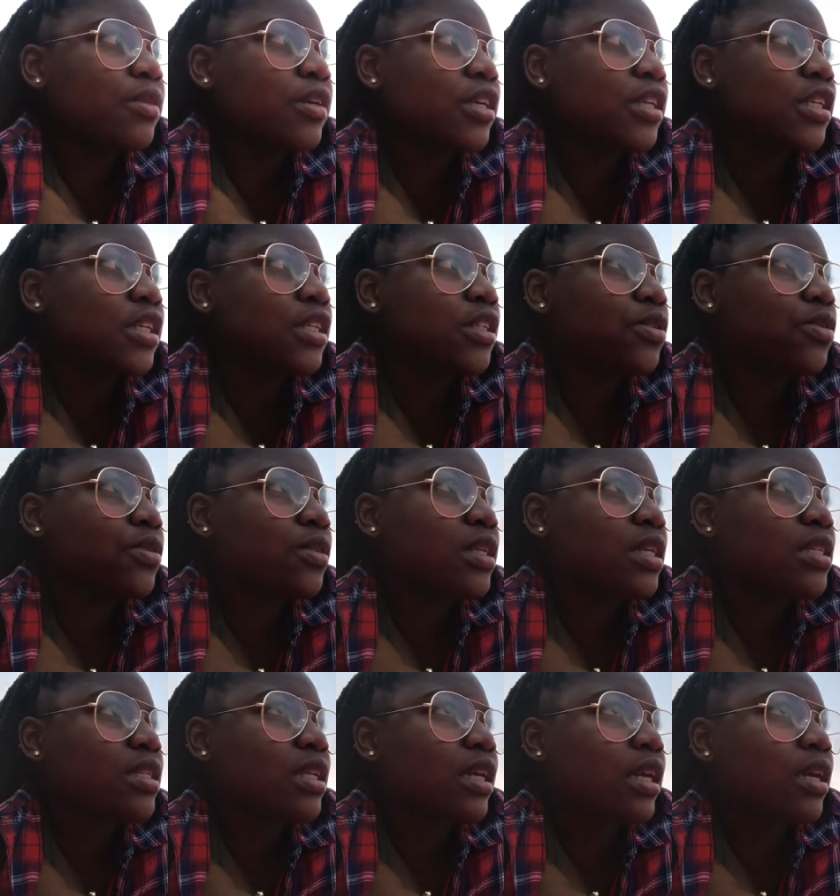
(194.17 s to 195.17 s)
We're gonna do
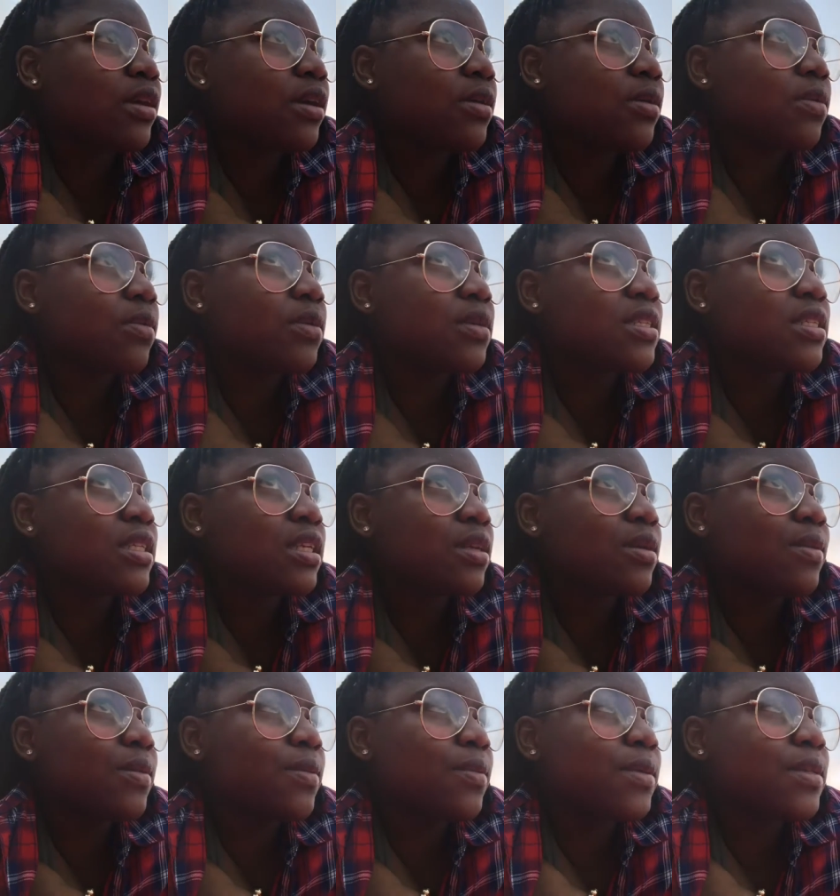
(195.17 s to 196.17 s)
this like once it
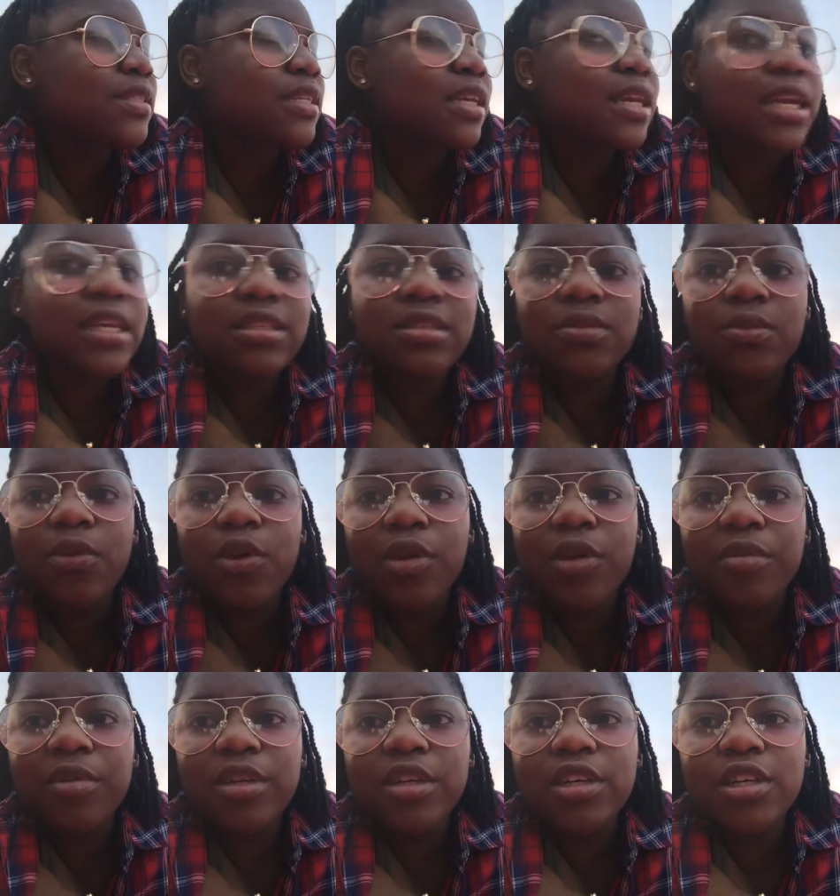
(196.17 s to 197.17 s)
once it gets
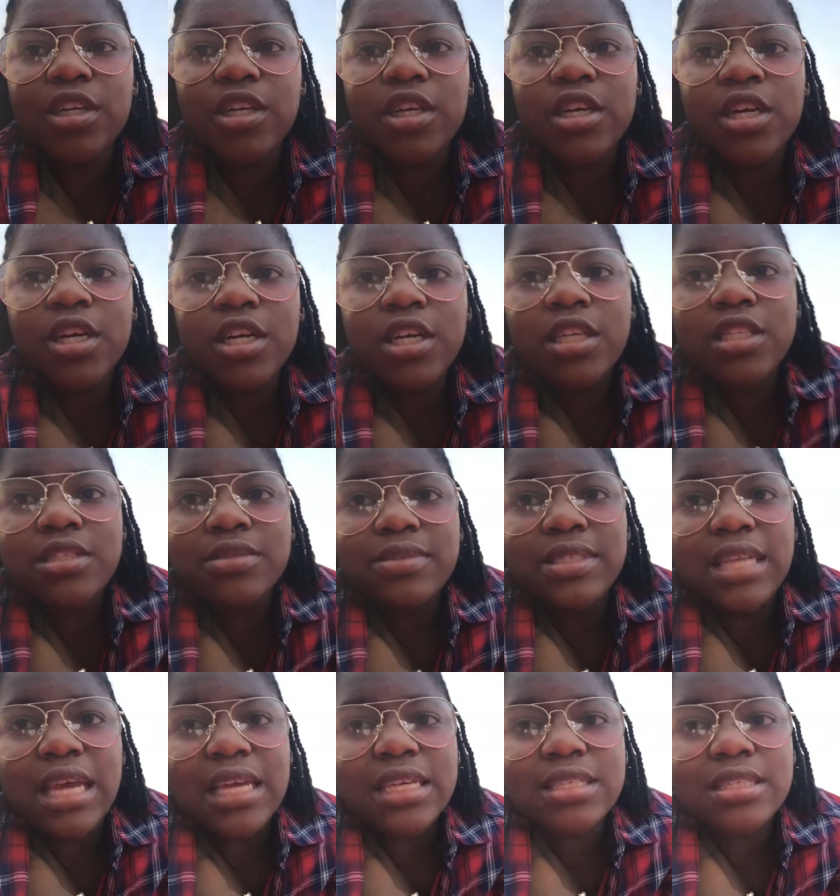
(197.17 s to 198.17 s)
warmer, because it
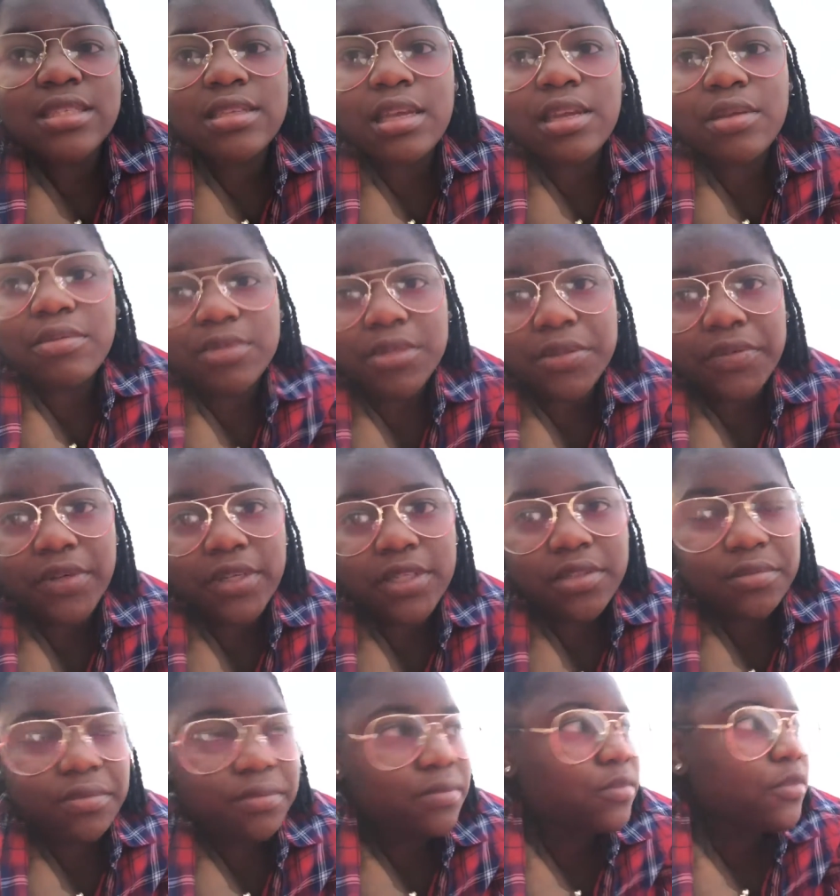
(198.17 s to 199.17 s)
was nice and it was
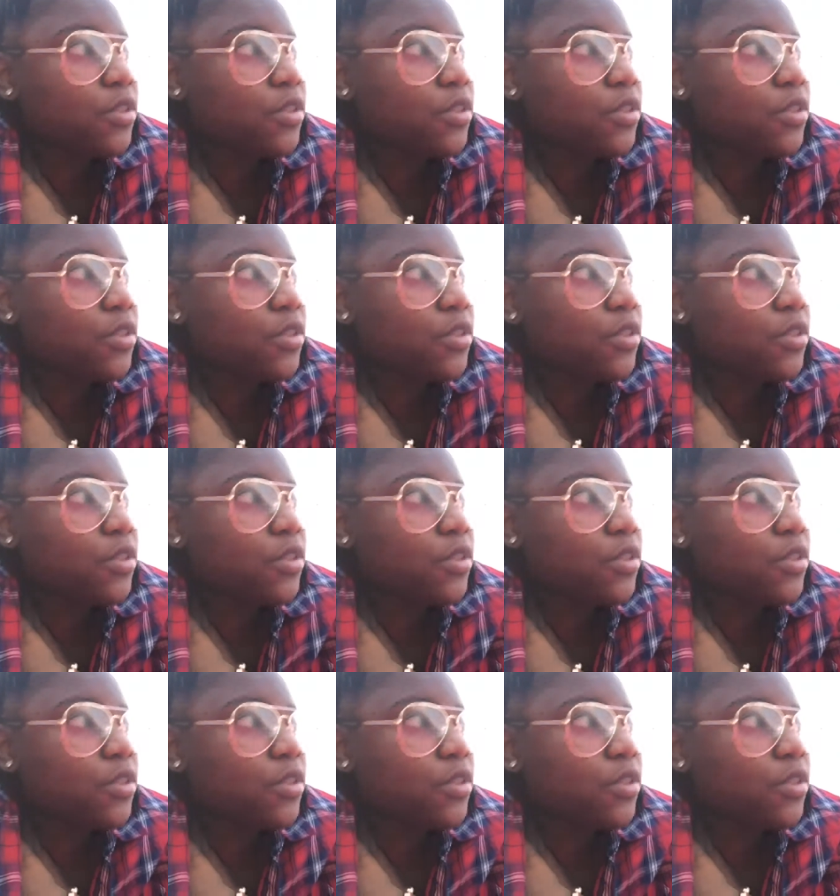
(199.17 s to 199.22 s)
fun.